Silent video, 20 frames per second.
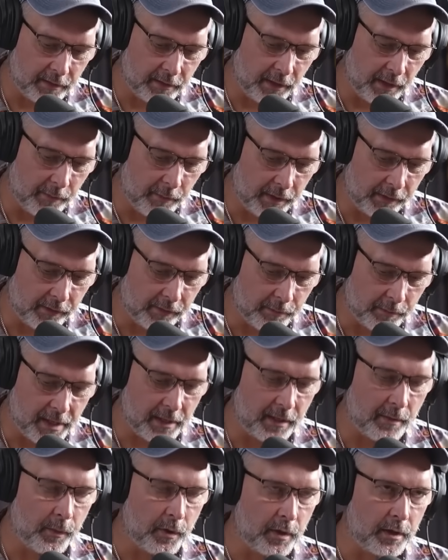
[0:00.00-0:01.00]
it emits
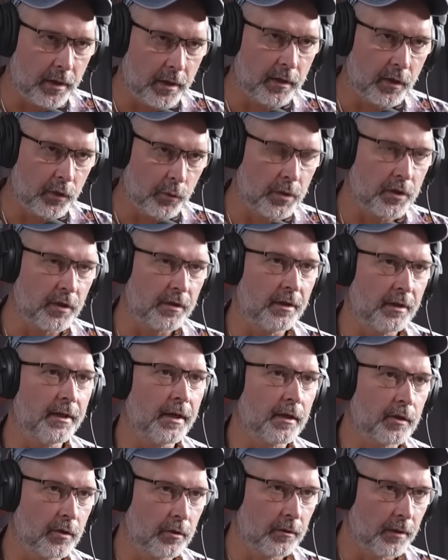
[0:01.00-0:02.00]
beta particles, which is
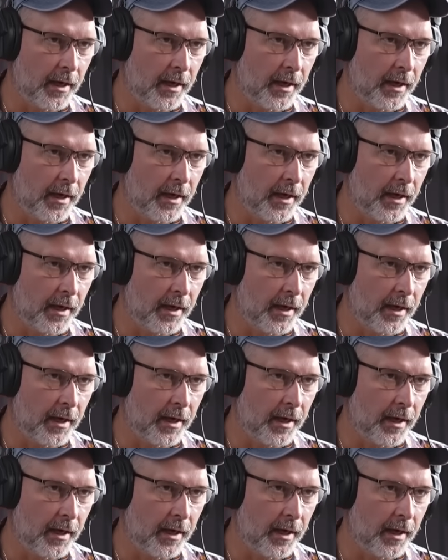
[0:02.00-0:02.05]
electron,